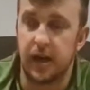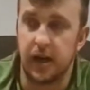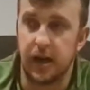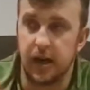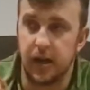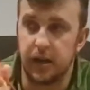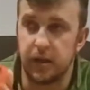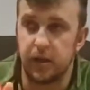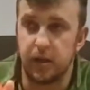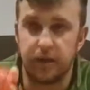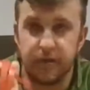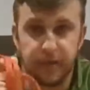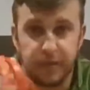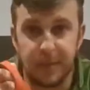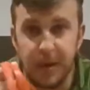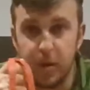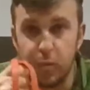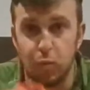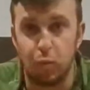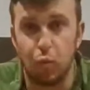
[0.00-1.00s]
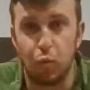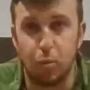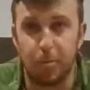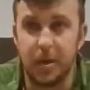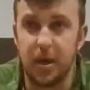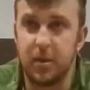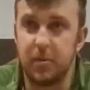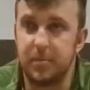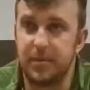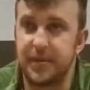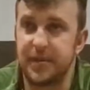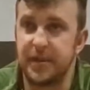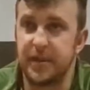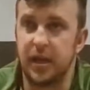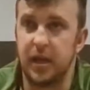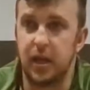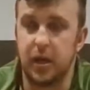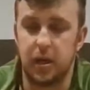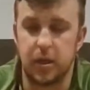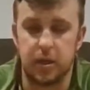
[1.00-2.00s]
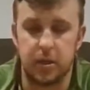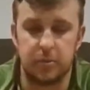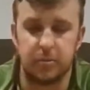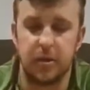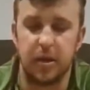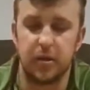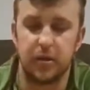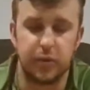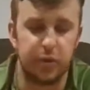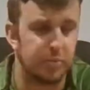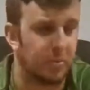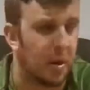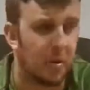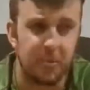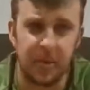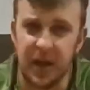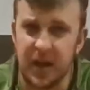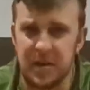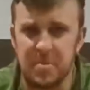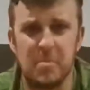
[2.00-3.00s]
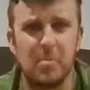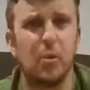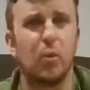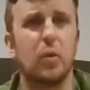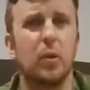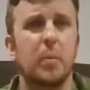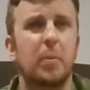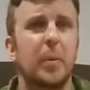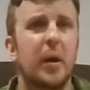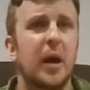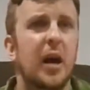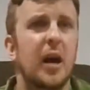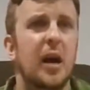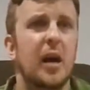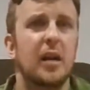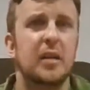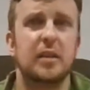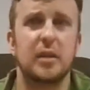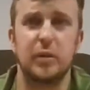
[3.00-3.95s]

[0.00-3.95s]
for my warm-ups. I'll do my band pull aparts,